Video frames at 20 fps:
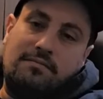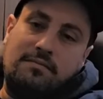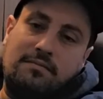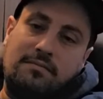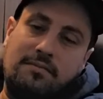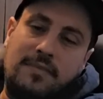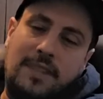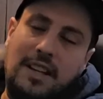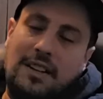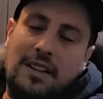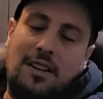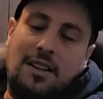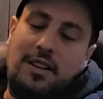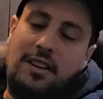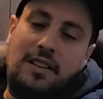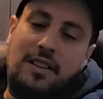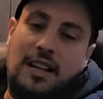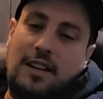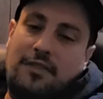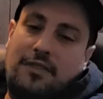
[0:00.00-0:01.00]

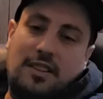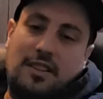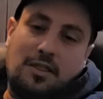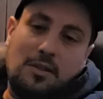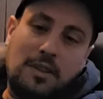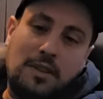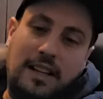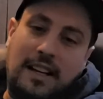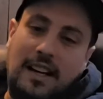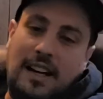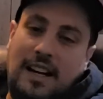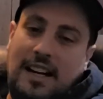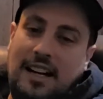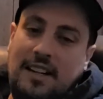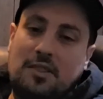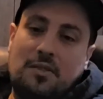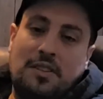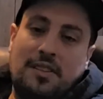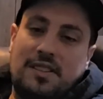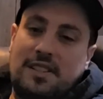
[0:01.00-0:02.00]
you'd have to do like
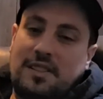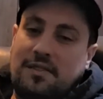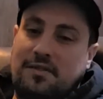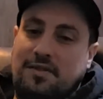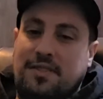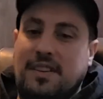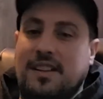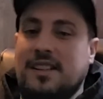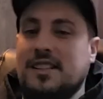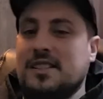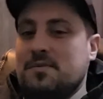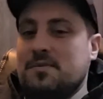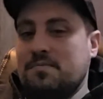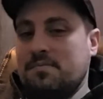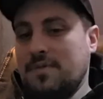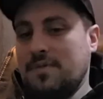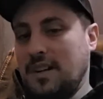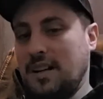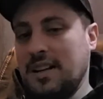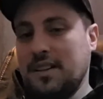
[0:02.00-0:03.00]
hundreds of things,
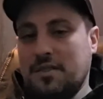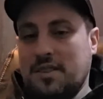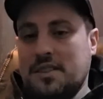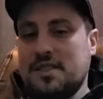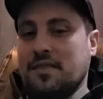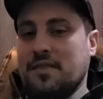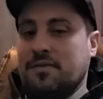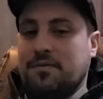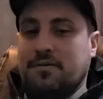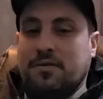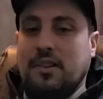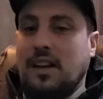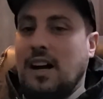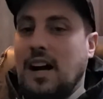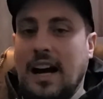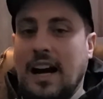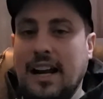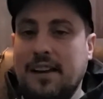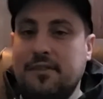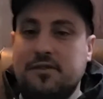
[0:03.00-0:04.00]
hundreds of
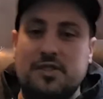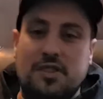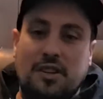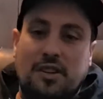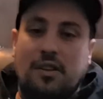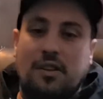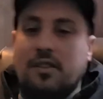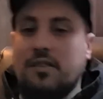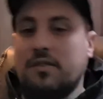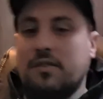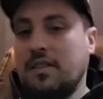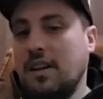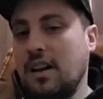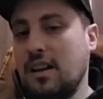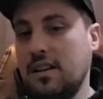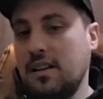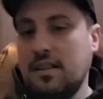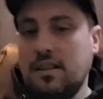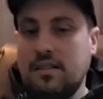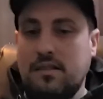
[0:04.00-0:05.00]
lives, or
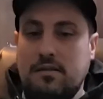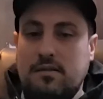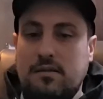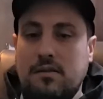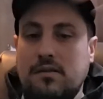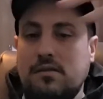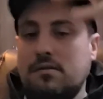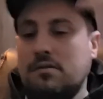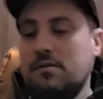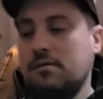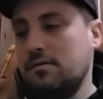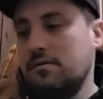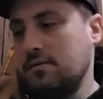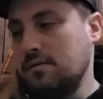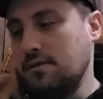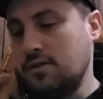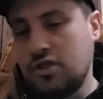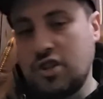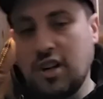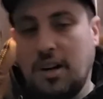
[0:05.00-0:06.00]

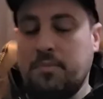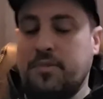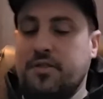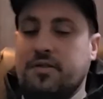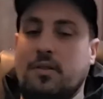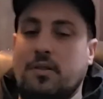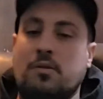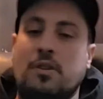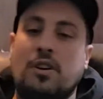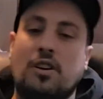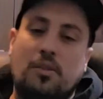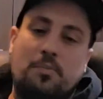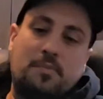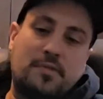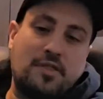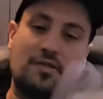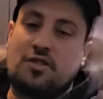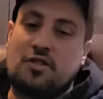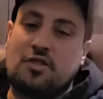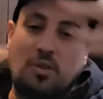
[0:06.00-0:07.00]
jump through
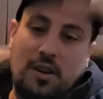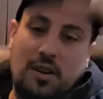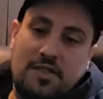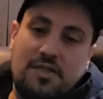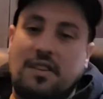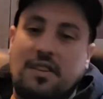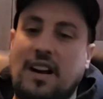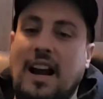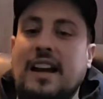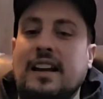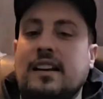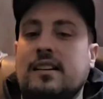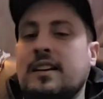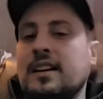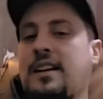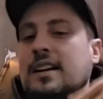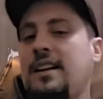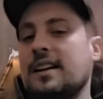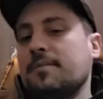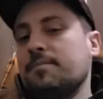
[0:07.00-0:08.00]
hoops or shorts or any
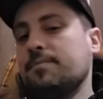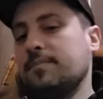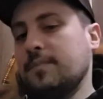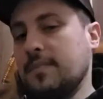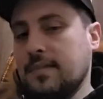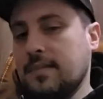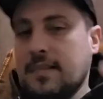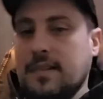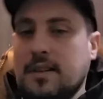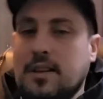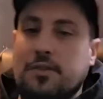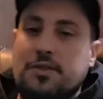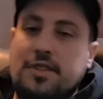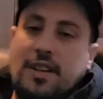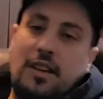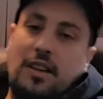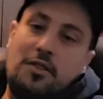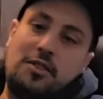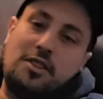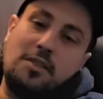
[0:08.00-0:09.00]

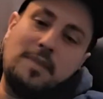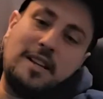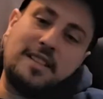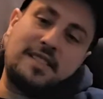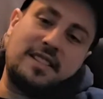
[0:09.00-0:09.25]
using YouTube as an